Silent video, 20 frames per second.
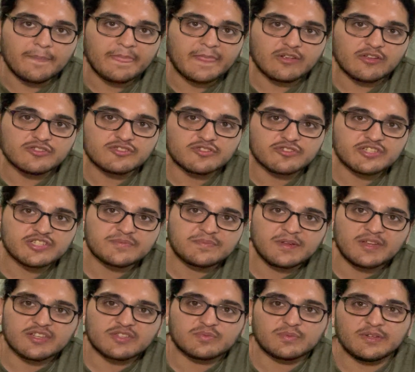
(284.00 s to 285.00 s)
Also, just
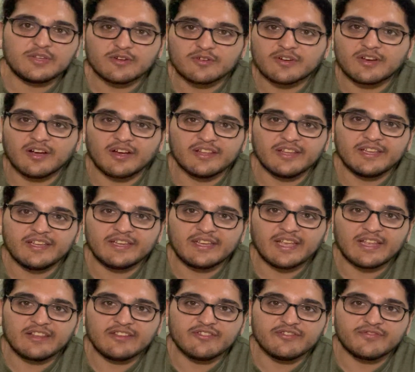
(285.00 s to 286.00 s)
because when you're cutting
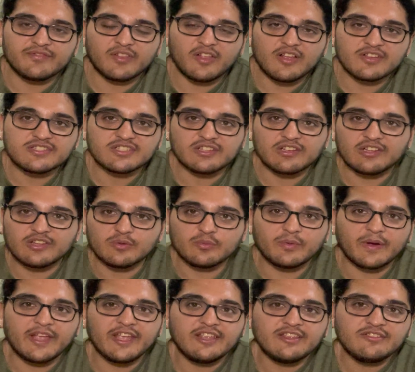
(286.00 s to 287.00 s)
and you've lost a lot of
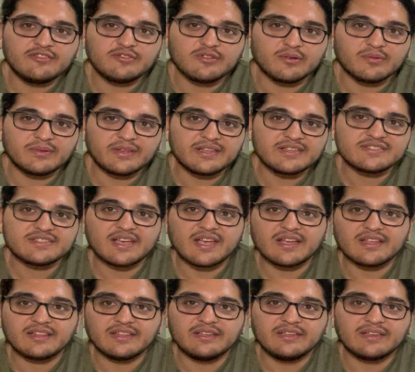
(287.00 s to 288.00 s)
weight, you don't
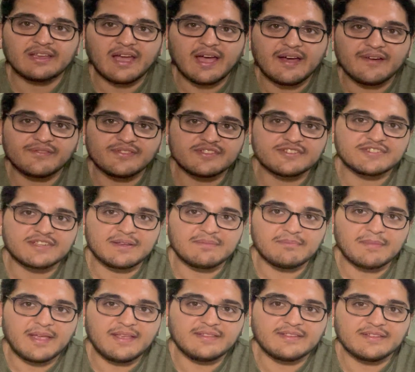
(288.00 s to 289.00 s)
exactly have the same
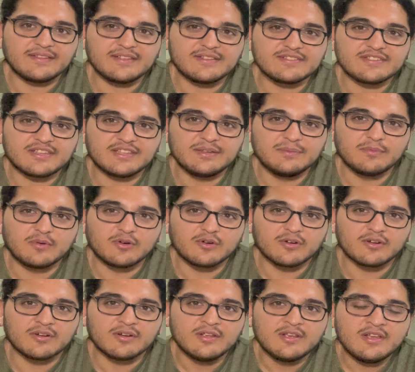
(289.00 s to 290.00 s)
maintenance
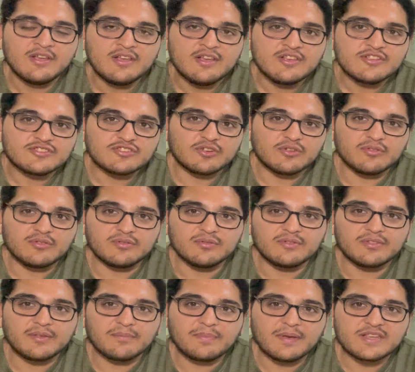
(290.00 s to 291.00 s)
anymore.
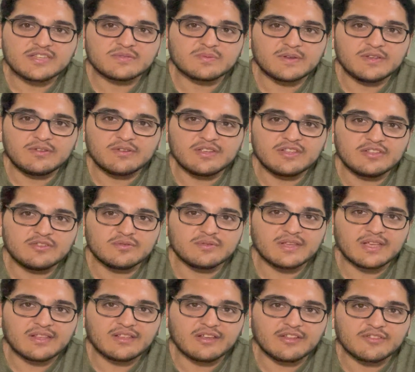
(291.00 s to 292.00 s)
So the best way you can do
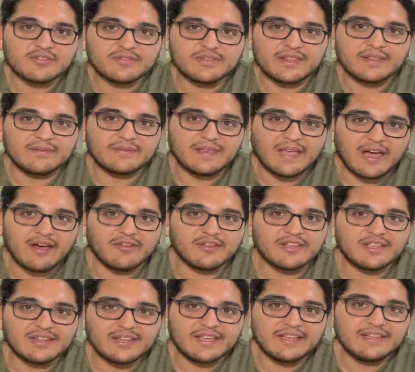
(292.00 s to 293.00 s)
that, other than
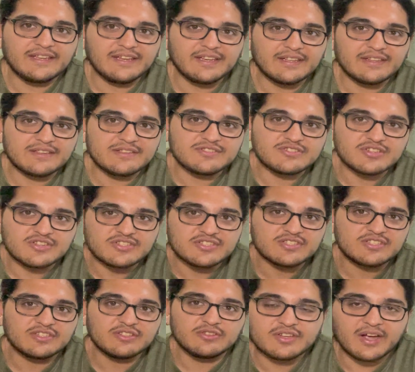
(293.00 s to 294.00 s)
calculating it, is
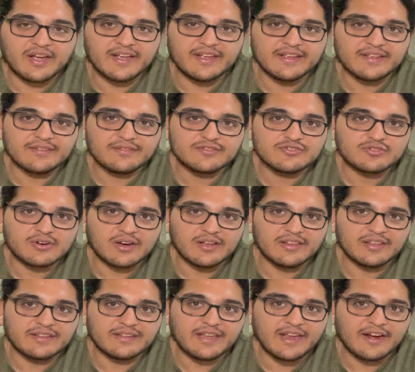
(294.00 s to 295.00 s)
just diet,
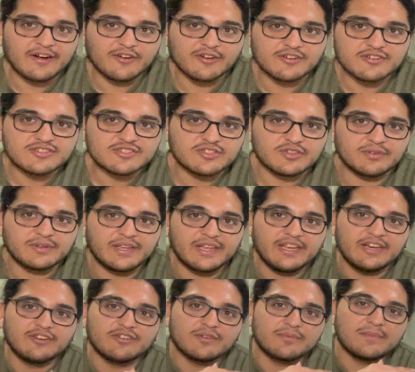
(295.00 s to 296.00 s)
trial and error, slowly
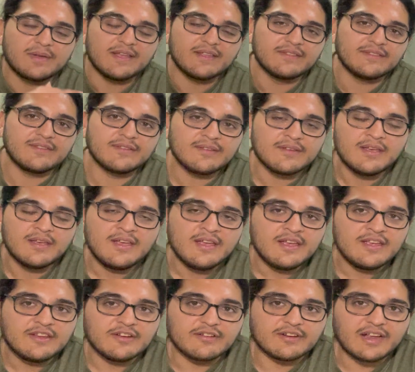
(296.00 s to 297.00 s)
increment
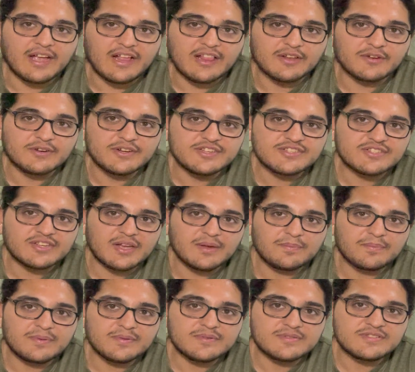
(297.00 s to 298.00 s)
your calories
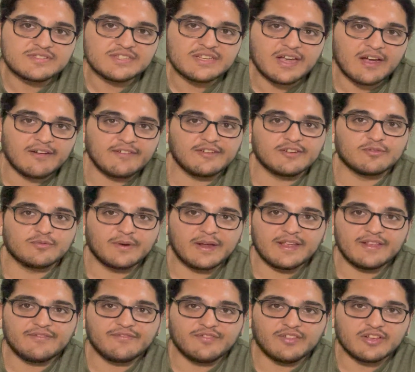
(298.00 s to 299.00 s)
up, see how your
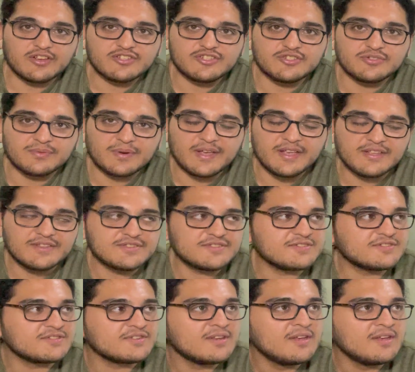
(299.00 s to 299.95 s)
weight fluctuates.